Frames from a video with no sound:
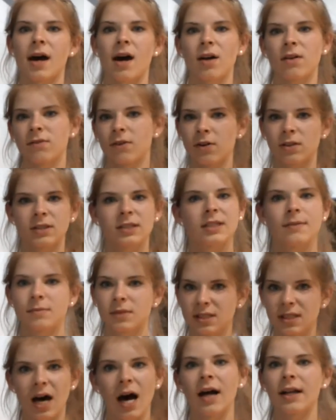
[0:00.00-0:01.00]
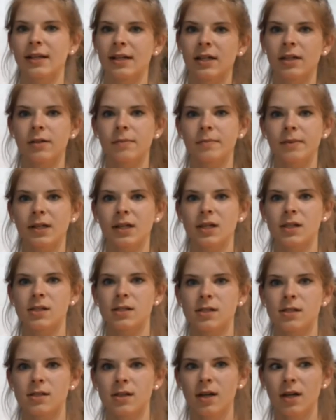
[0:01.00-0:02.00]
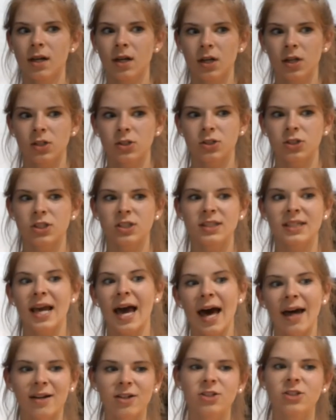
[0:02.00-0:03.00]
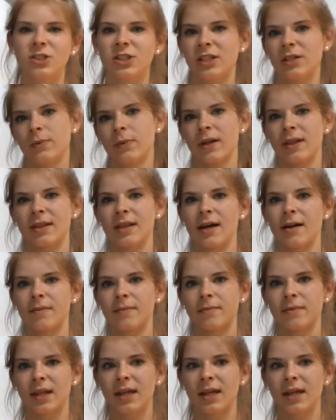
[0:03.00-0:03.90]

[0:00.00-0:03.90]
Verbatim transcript: out of all the teams, got here because just the energy with them.